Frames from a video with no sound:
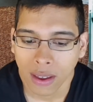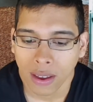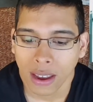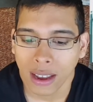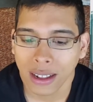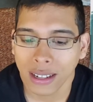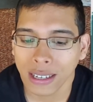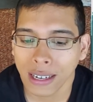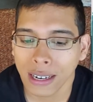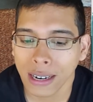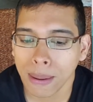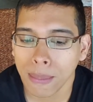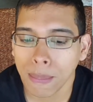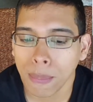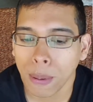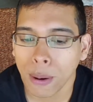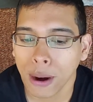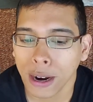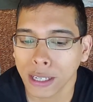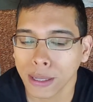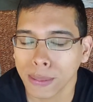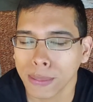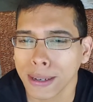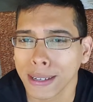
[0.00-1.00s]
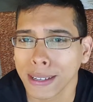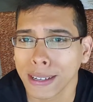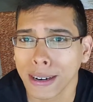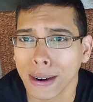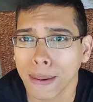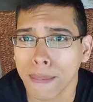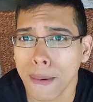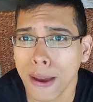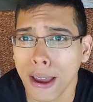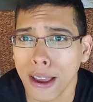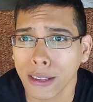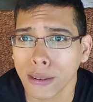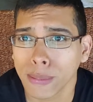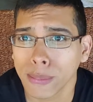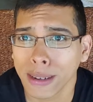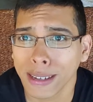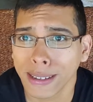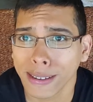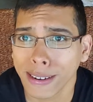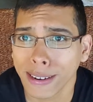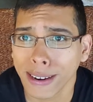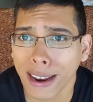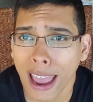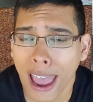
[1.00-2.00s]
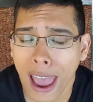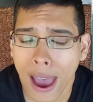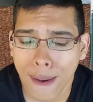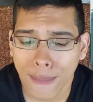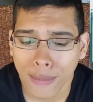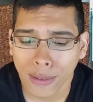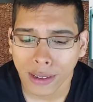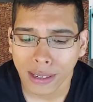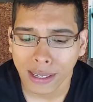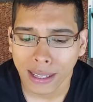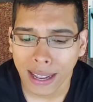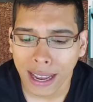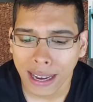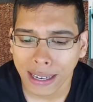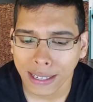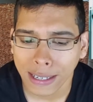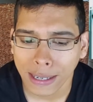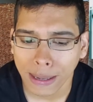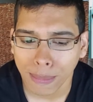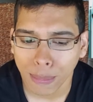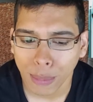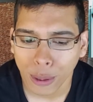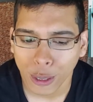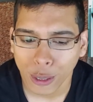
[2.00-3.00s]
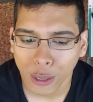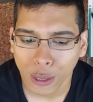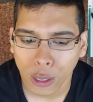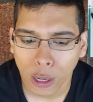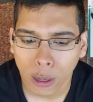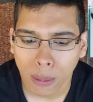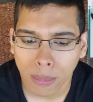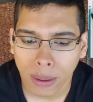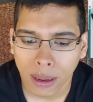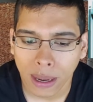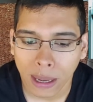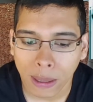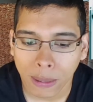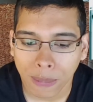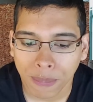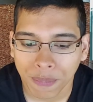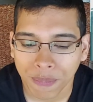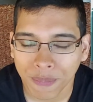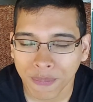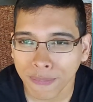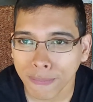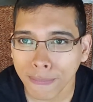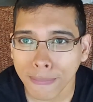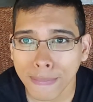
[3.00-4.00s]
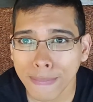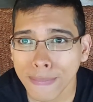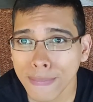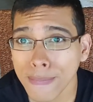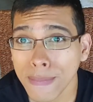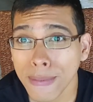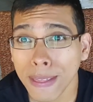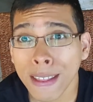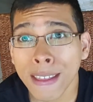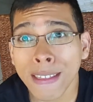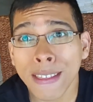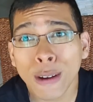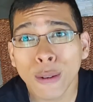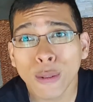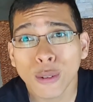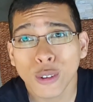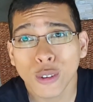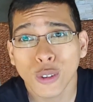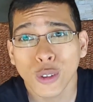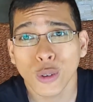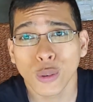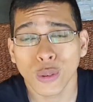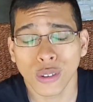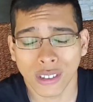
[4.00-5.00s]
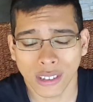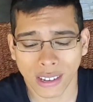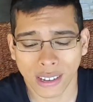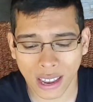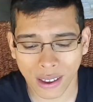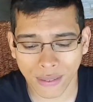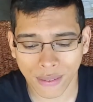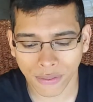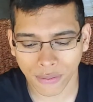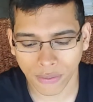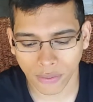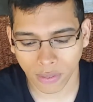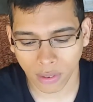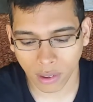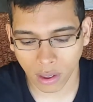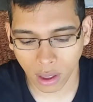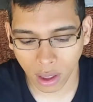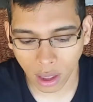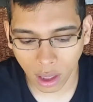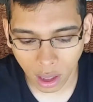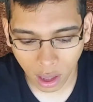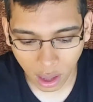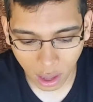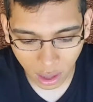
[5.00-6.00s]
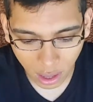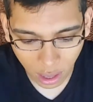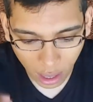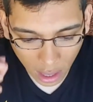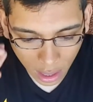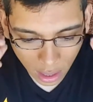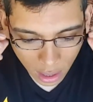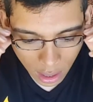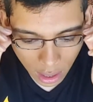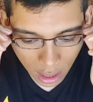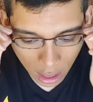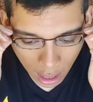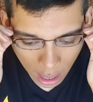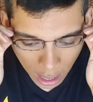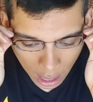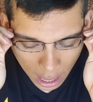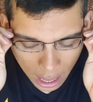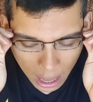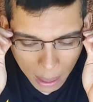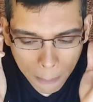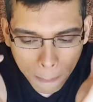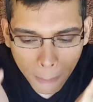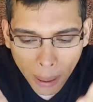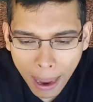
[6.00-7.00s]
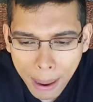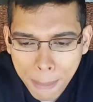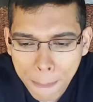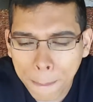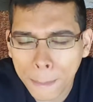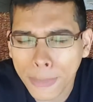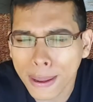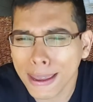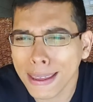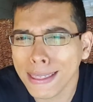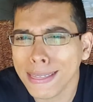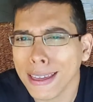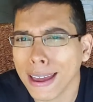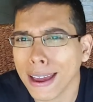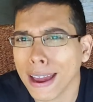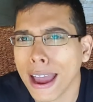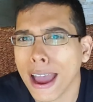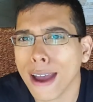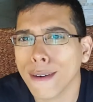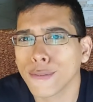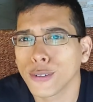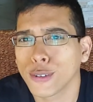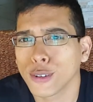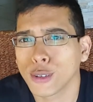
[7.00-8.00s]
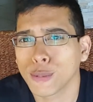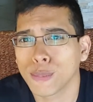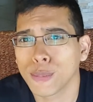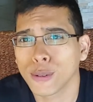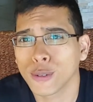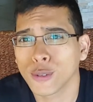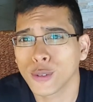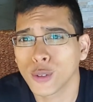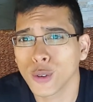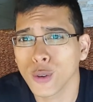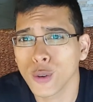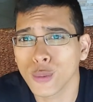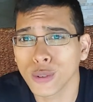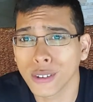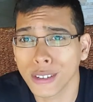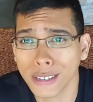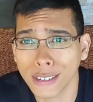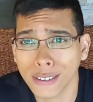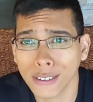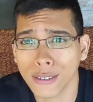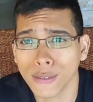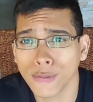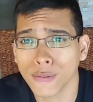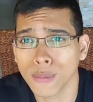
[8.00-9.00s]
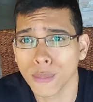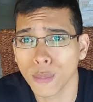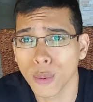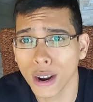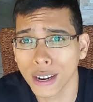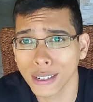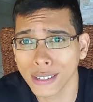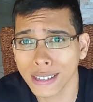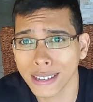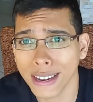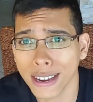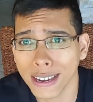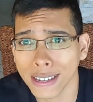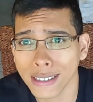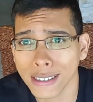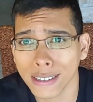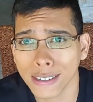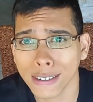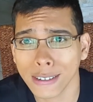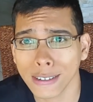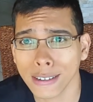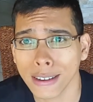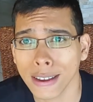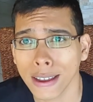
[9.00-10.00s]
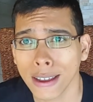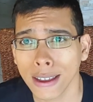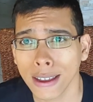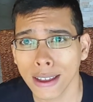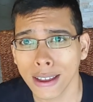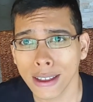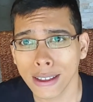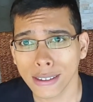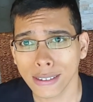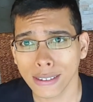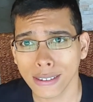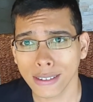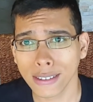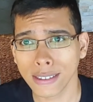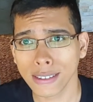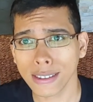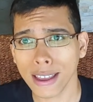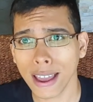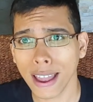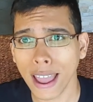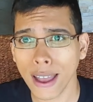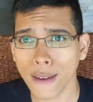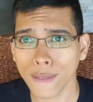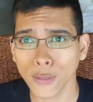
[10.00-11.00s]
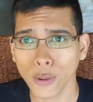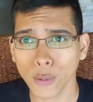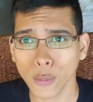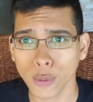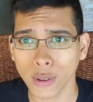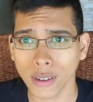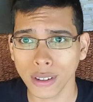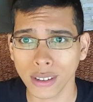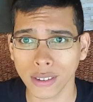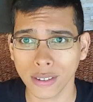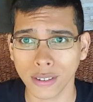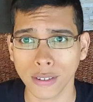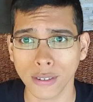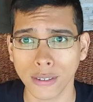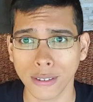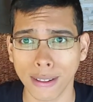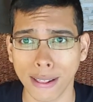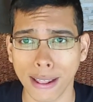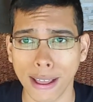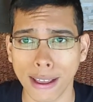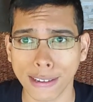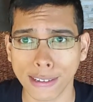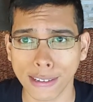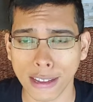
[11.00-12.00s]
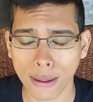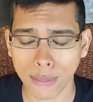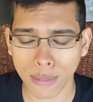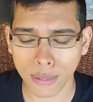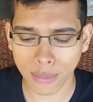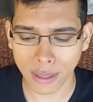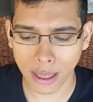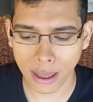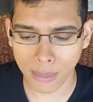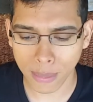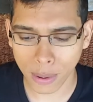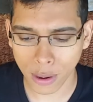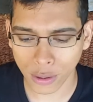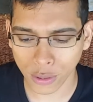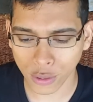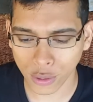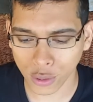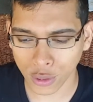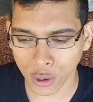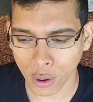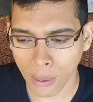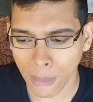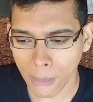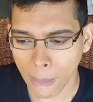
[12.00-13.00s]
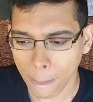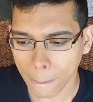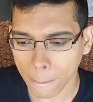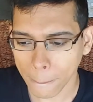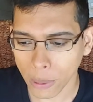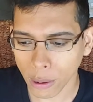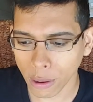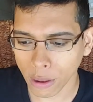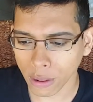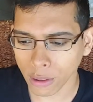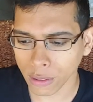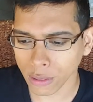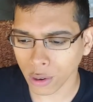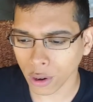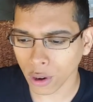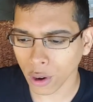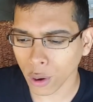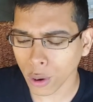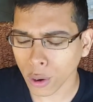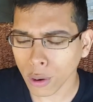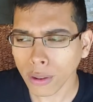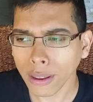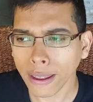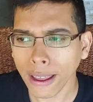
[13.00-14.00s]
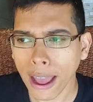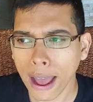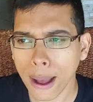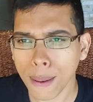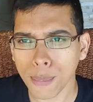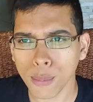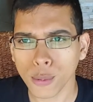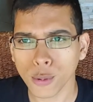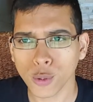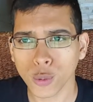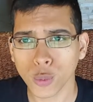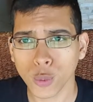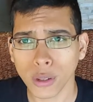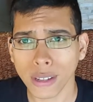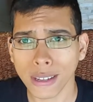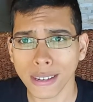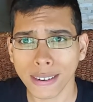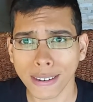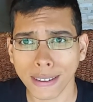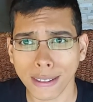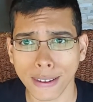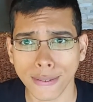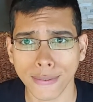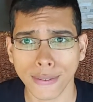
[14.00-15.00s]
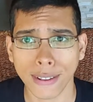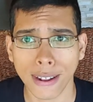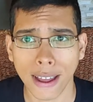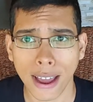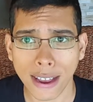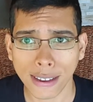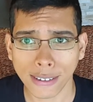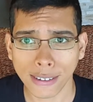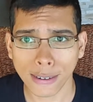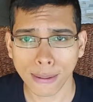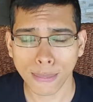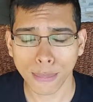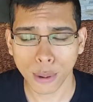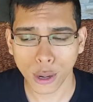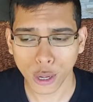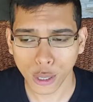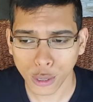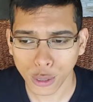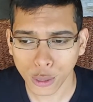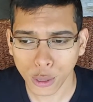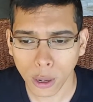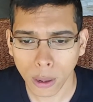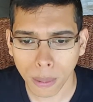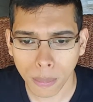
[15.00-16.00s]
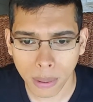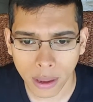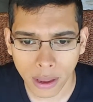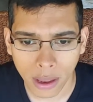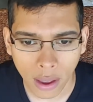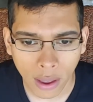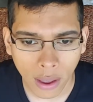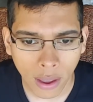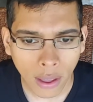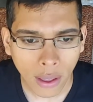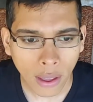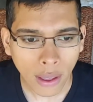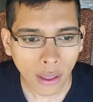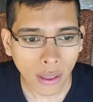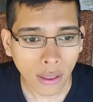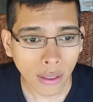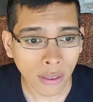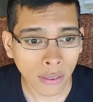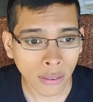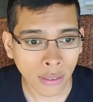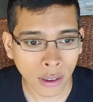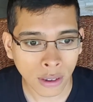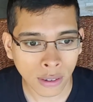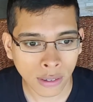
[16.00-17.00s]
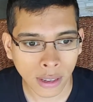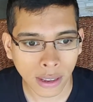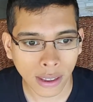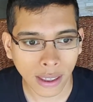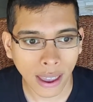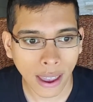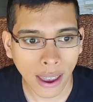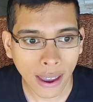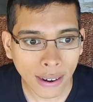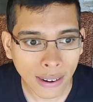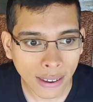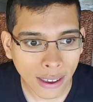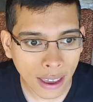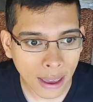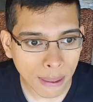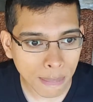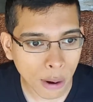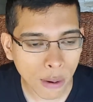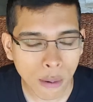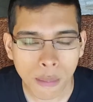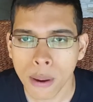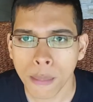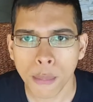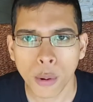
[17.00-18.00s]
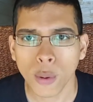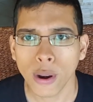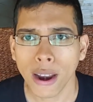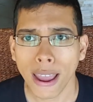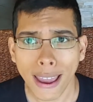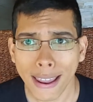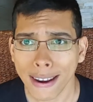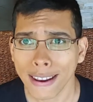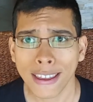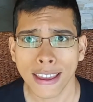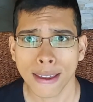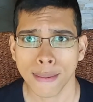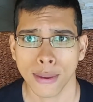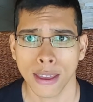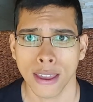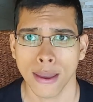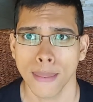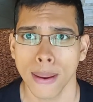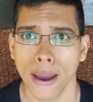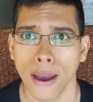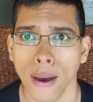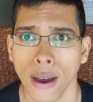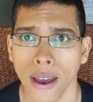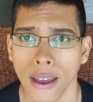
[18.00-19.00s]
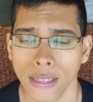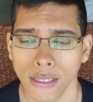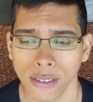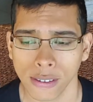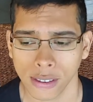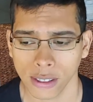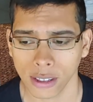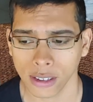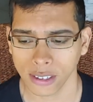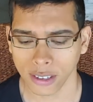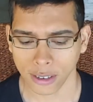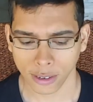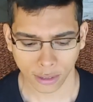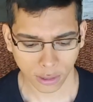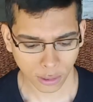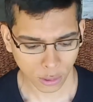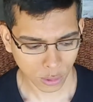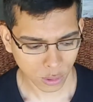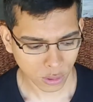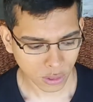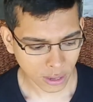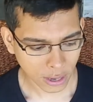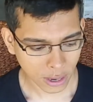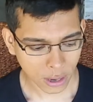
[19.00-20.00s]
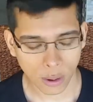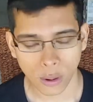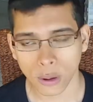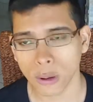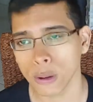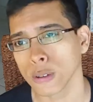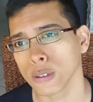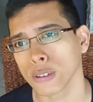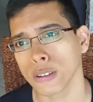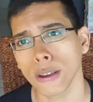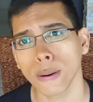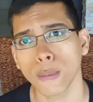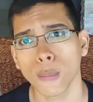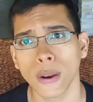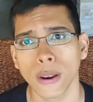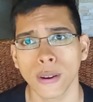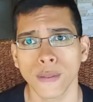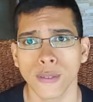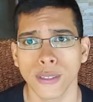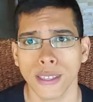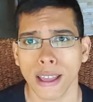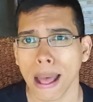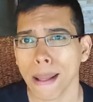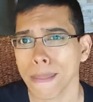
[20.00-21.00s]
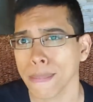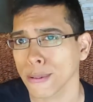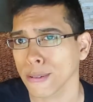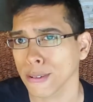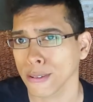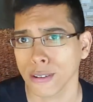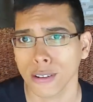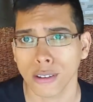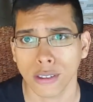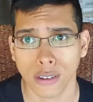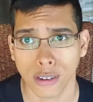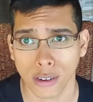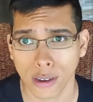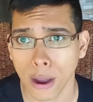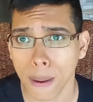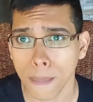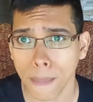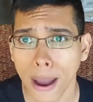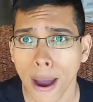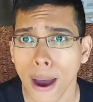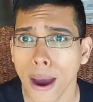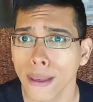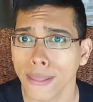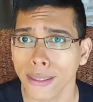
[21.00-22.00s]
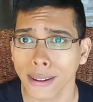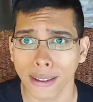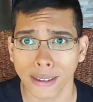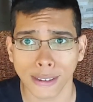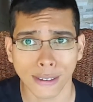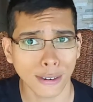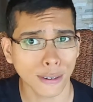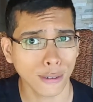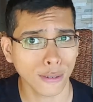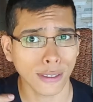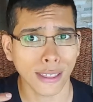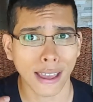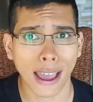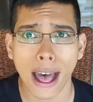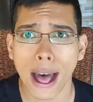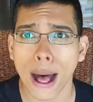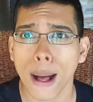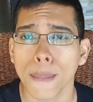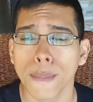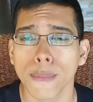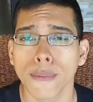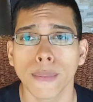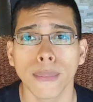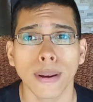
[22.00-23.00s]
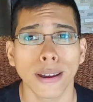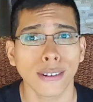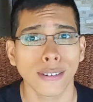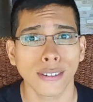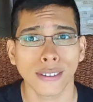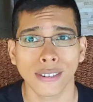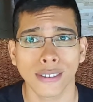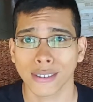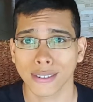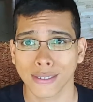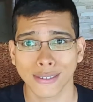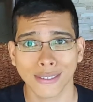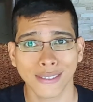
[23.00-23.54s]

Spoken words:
It didn't impress me, it didn't amaze me, it didn't have this lasting impression on me. I think it was too safe. Might be that I've just been so distant from Rise Against since I haven't really listened to the last album that much. But their early albums really did leave a lasting impression on me. Things like Endgame. I remember when Endgame came out and listening to those singles and waiting for the album to come out and listening to the album and just